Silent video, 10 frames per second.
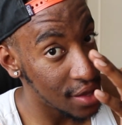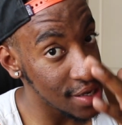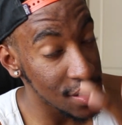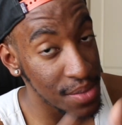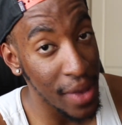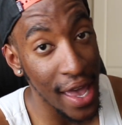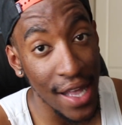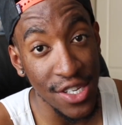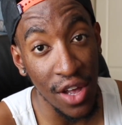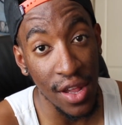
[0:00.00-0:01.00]
this
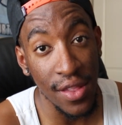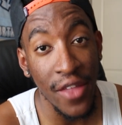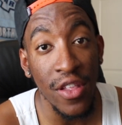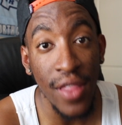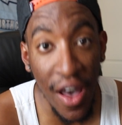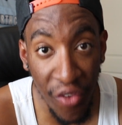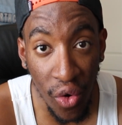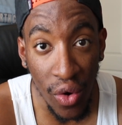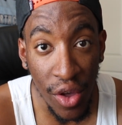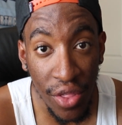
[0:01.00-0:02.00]
man's on another
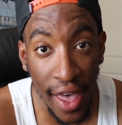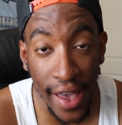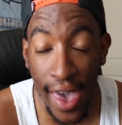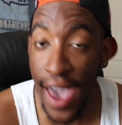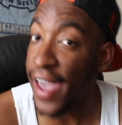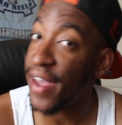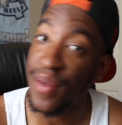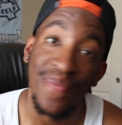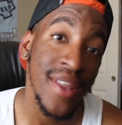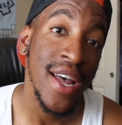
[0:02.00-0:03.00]
level. Like,
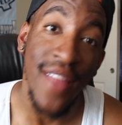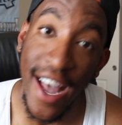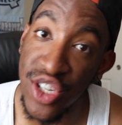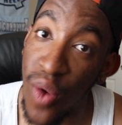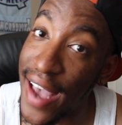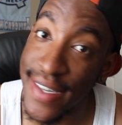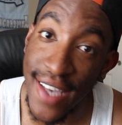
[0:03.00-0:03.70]
hey, like Sway